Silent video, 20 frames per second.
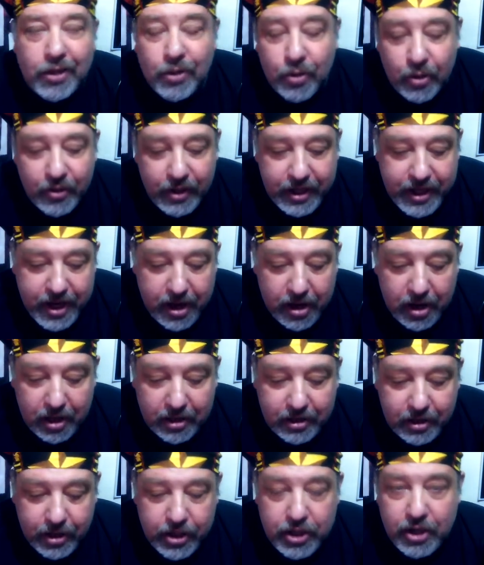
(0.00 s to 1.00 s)
You know the
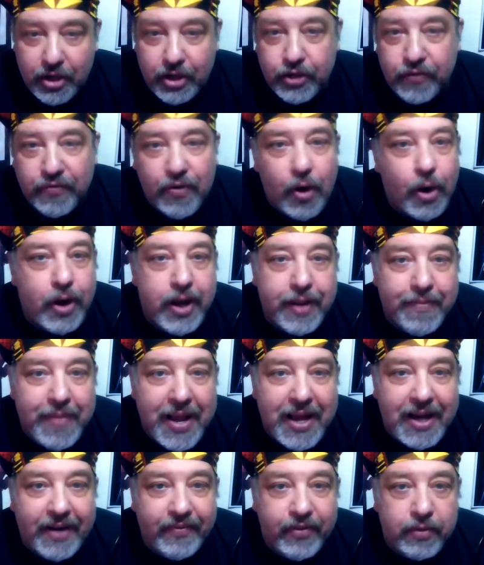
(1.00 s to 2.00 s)
character, and you've already
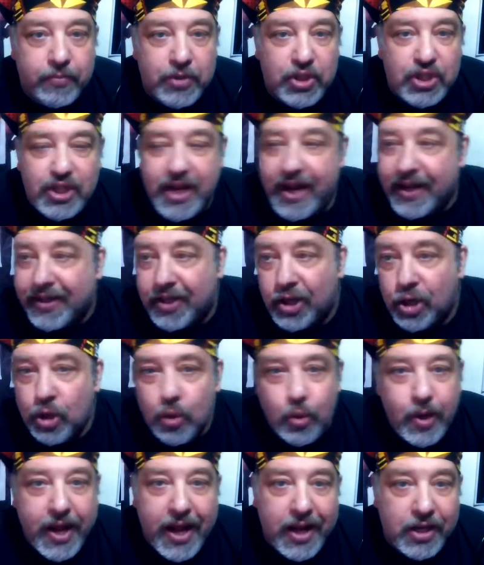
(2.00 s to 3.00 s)
made every mistake that a
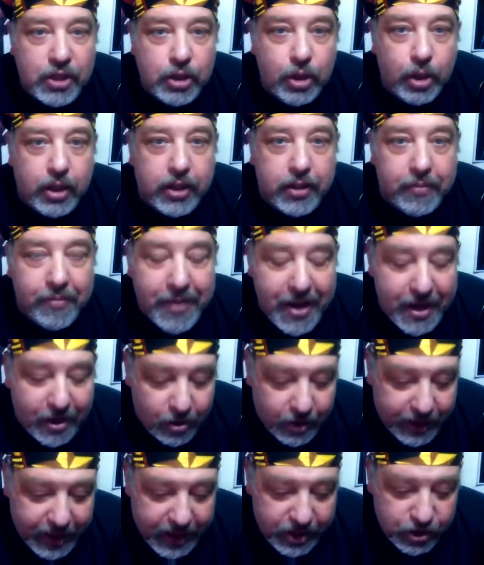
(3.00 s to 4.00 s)
new guy is looking to
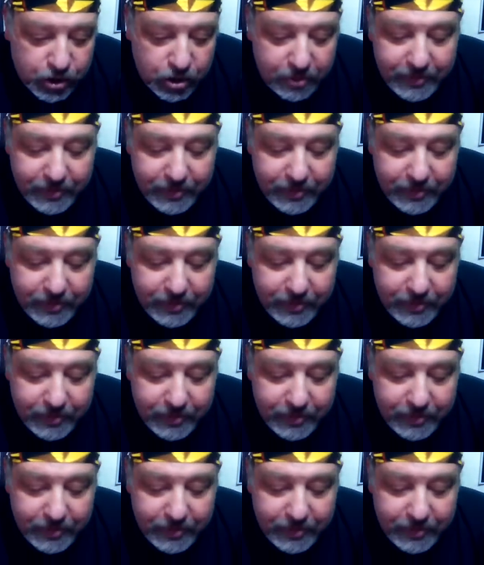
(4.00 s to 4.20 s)
make, okay?